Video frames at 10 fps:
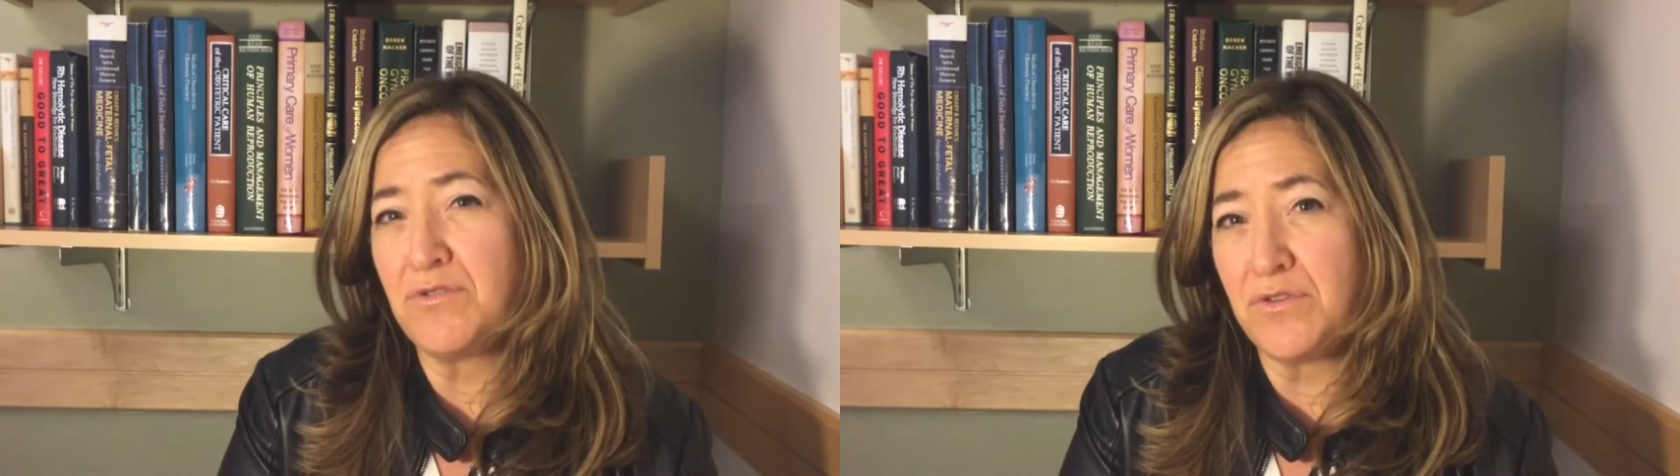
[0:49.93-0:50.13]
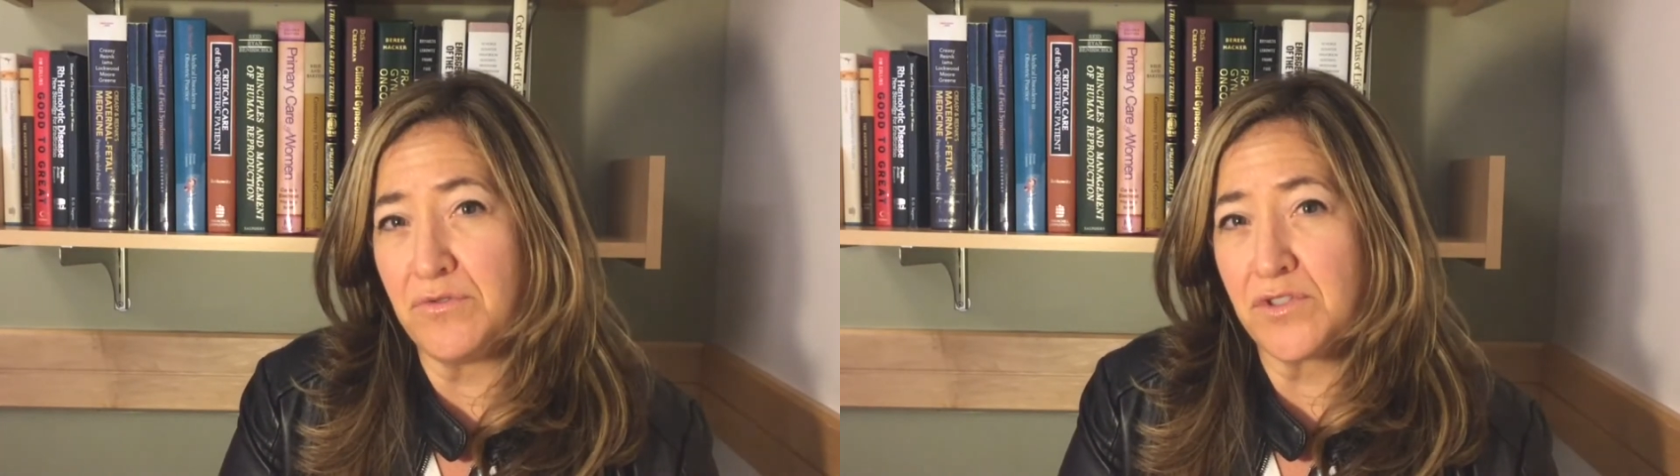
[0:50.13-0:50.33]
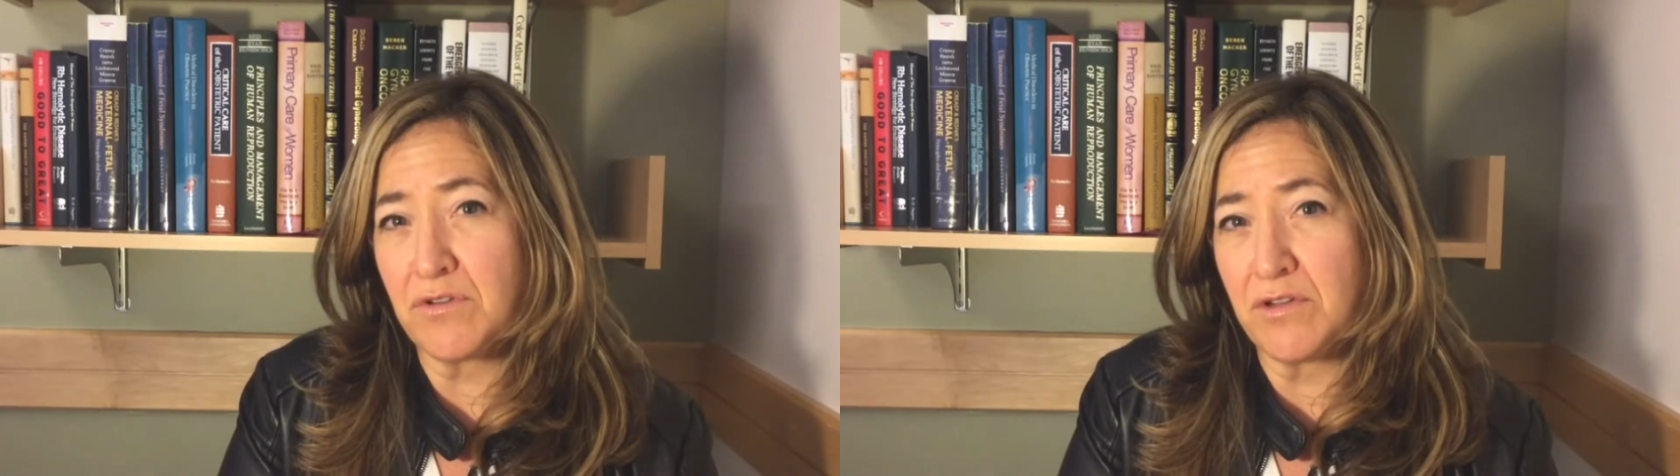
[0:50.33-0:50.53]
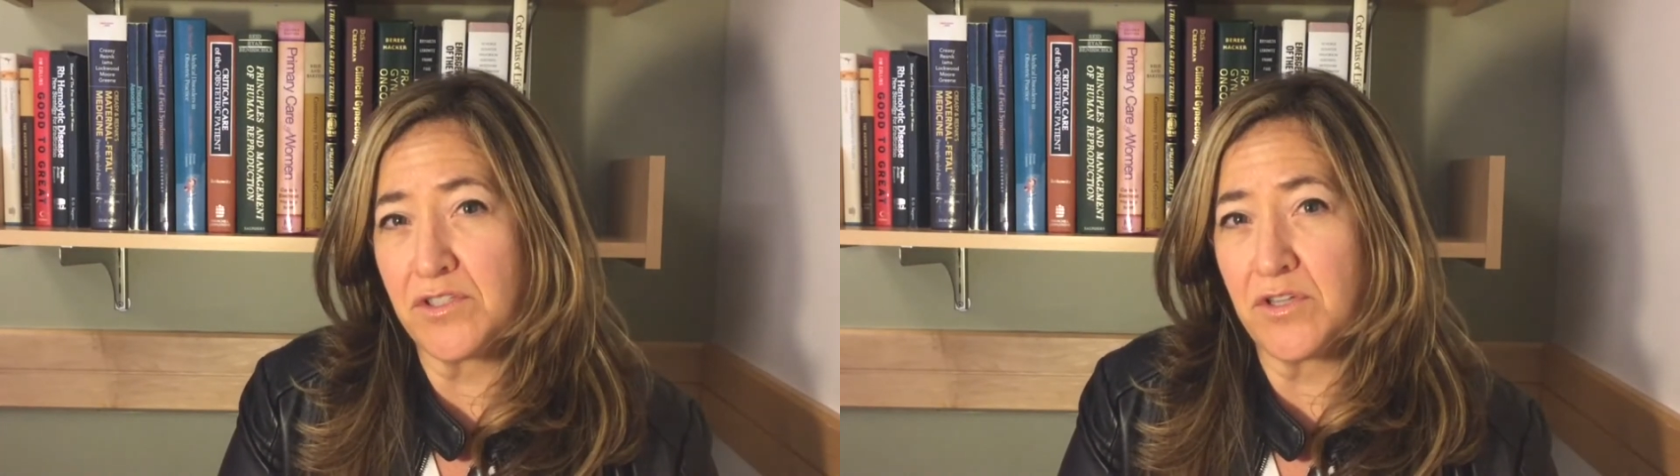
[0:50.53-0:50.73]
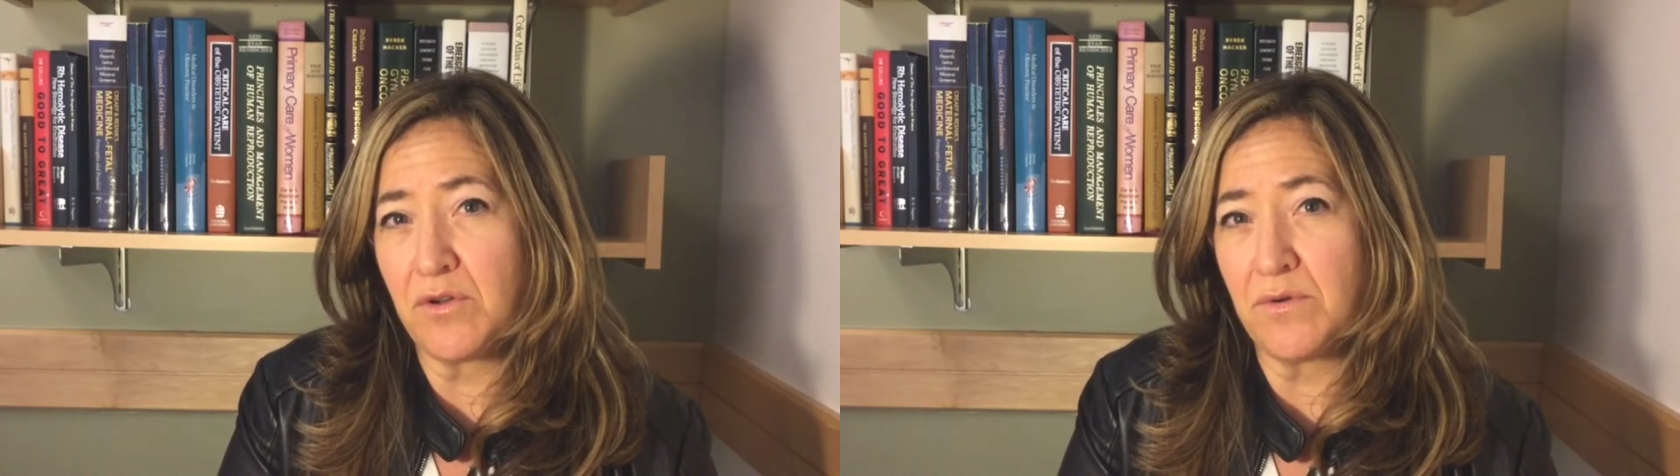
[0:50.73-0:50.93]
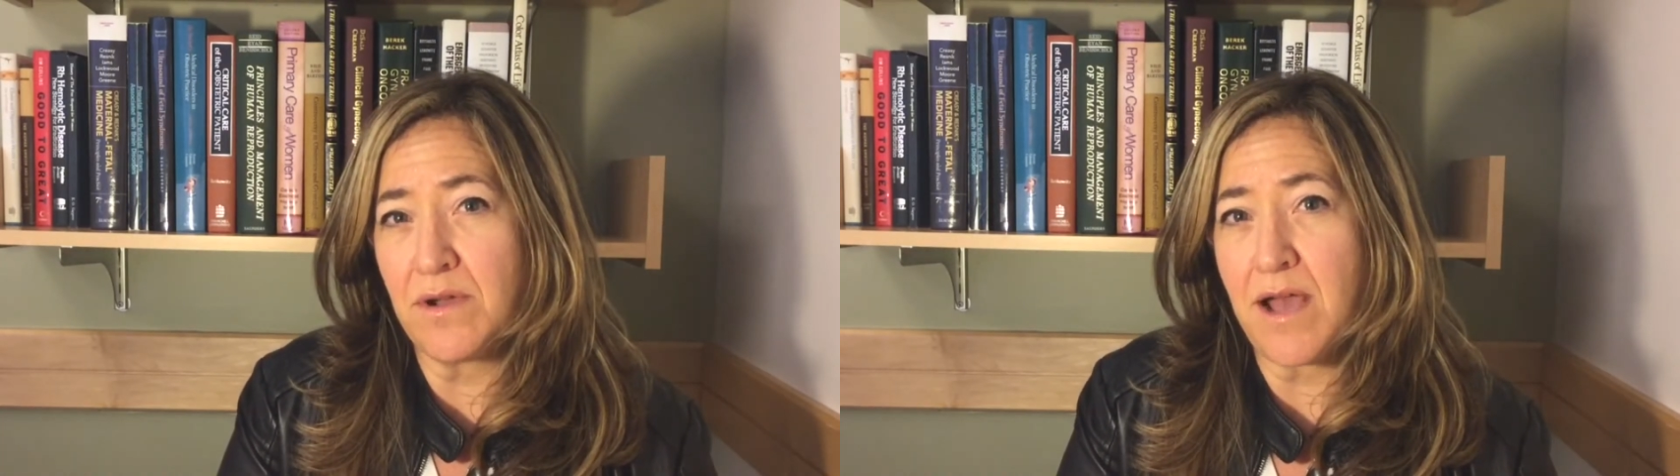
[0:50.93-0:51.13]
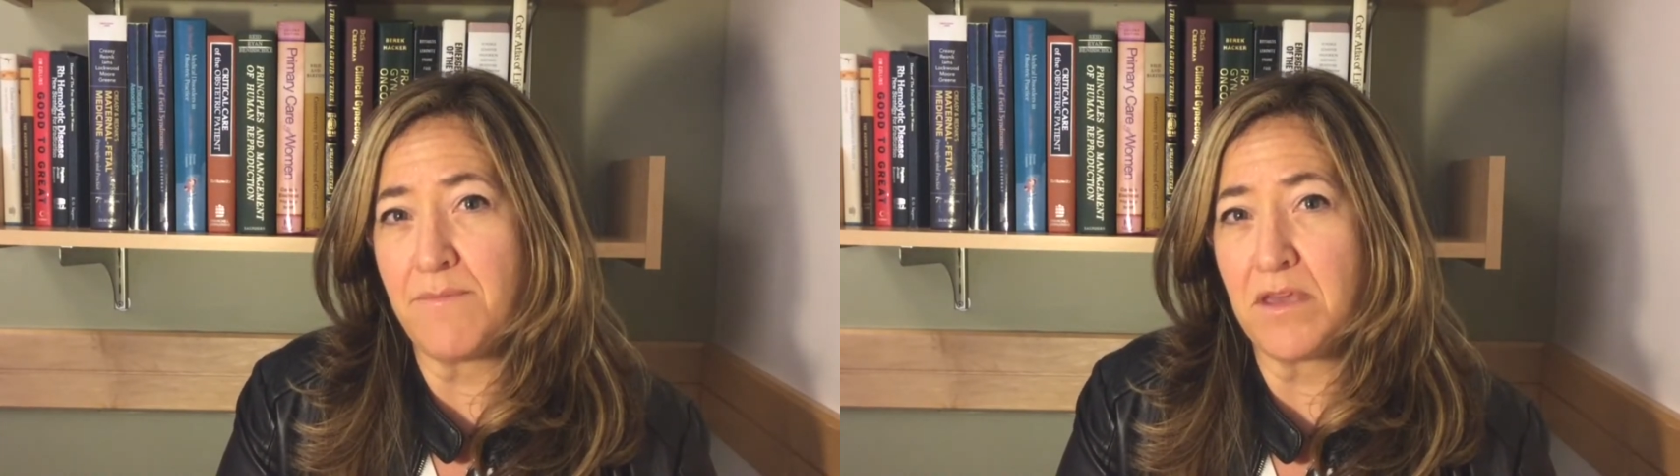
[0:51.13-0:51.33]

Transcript: use can also um,